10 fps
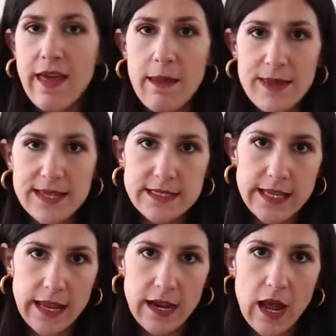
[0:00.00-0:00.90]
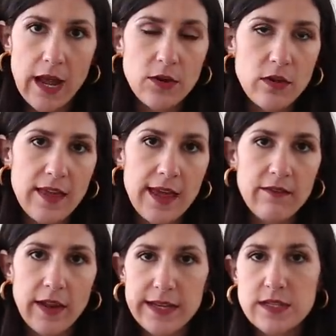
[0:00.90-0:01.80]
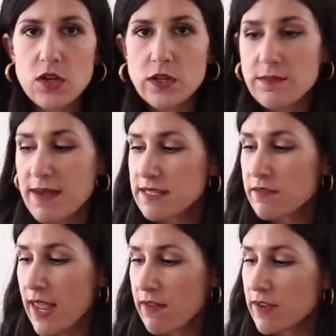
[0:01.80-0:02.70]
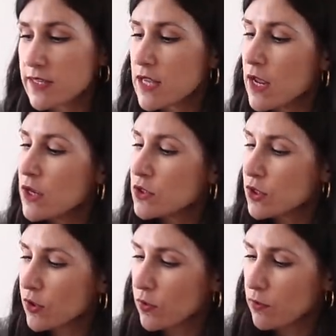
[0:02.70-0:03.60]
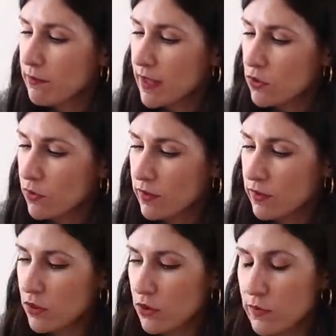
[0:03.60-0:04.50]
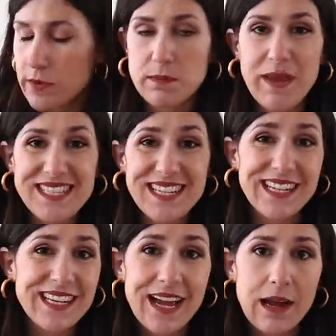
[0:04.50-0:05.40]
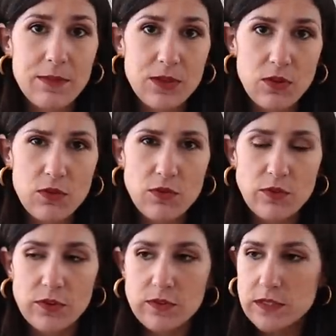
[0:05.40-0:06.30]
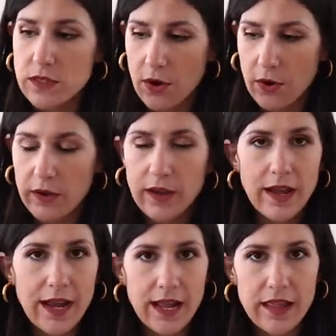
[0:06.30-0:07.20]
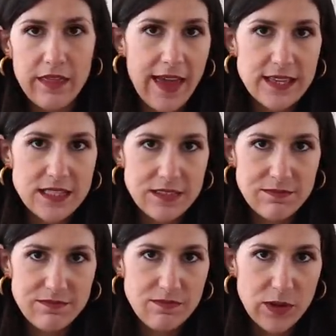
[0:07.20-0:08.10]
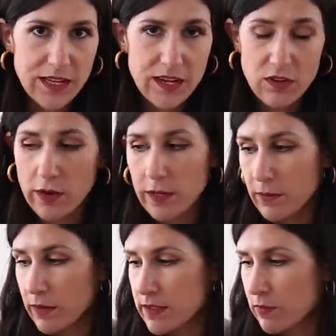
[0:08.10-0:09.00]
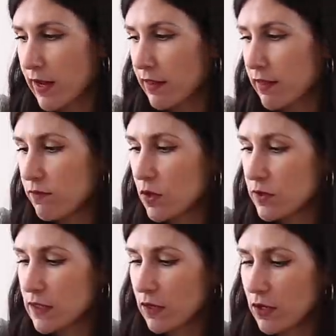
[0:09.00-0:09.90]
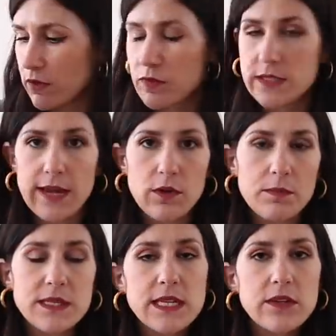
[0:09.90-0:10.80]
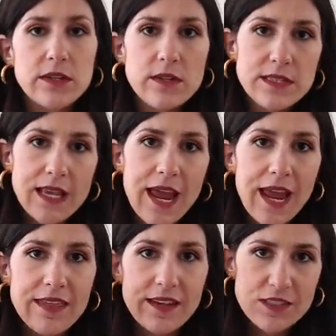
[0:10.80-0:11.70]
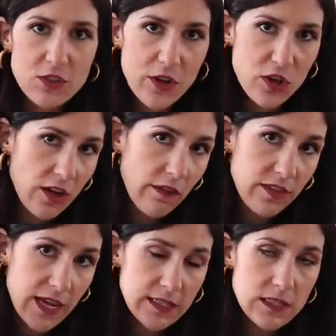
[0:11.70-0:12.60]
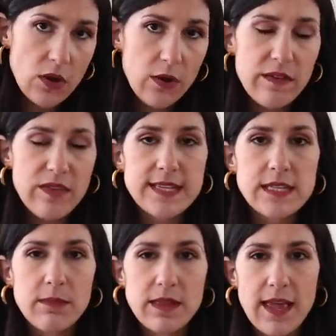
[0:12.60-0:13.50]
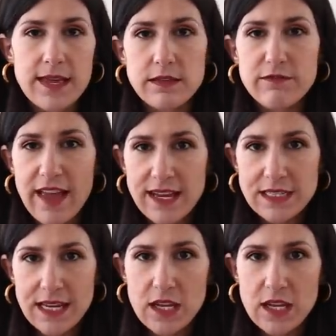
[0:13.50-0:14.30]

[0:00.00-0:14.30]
That being said, I know that Everlane has gone to massive efforts to make sure that the shoe is basically carbon neutral so uh, that's pretty incredible as well and they've used a lot of recycled materials in the construction of these so if that's something that is a factor